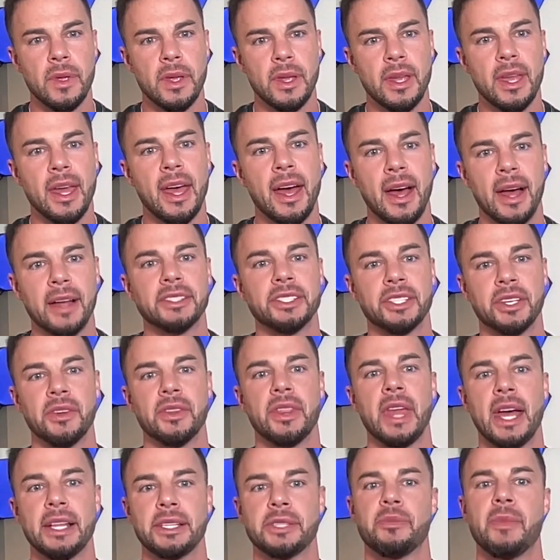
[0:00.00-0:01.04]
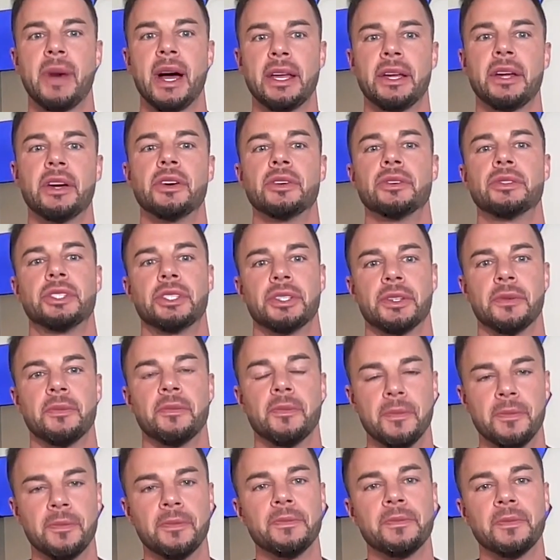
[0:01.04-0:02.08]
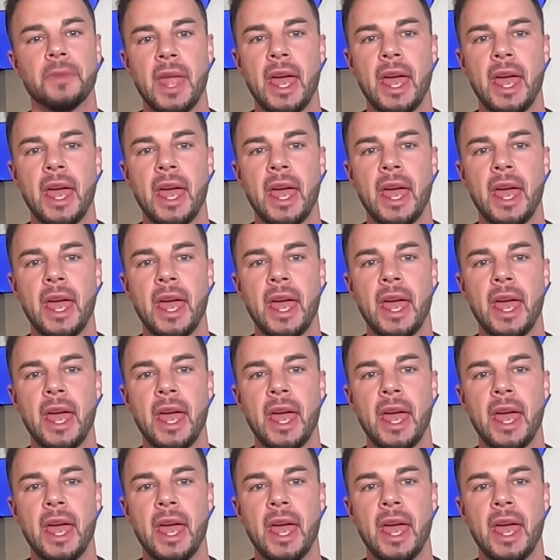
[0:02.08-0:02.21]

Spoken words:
Yeah. So that's my coach. Mm-hmm.